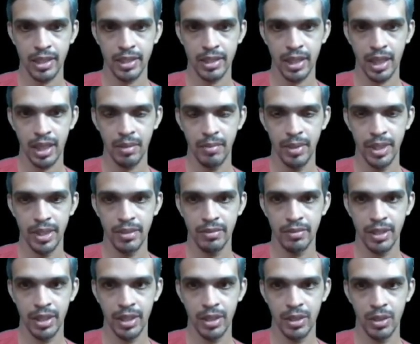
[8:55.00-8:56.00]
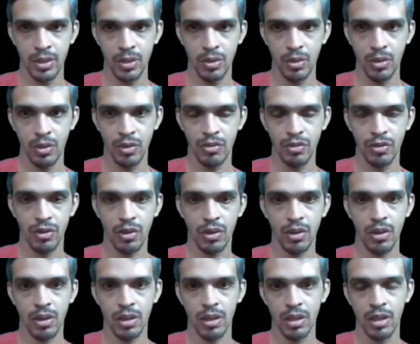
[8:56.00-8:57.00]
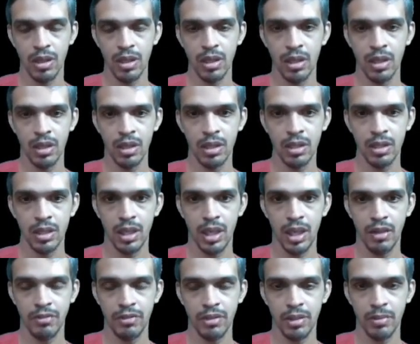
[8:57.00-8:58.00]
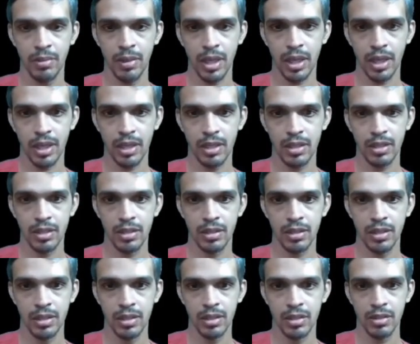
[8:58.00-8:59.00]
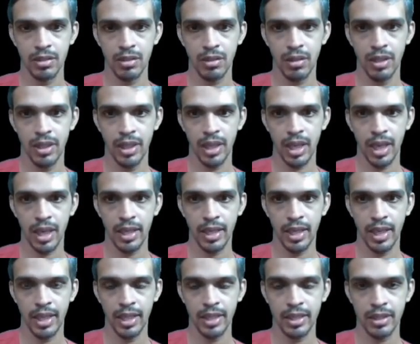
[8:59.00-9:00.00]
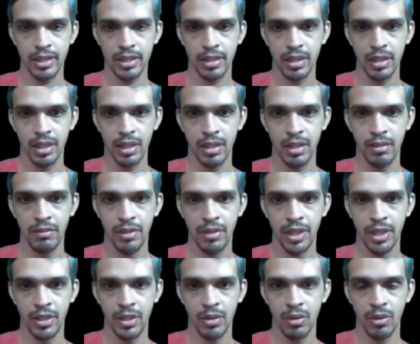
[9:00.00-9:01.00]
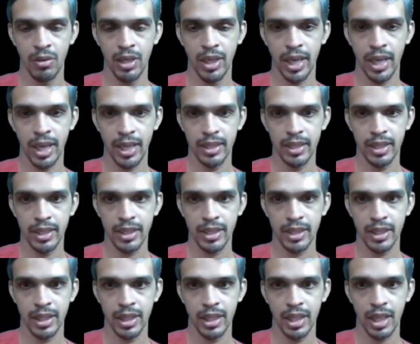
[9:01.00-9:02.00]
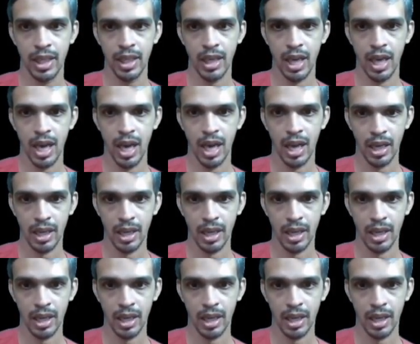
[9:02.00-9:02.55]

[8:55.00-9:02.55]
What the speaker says: k less than means we need to look for the left part. So in that case we need to only adjust the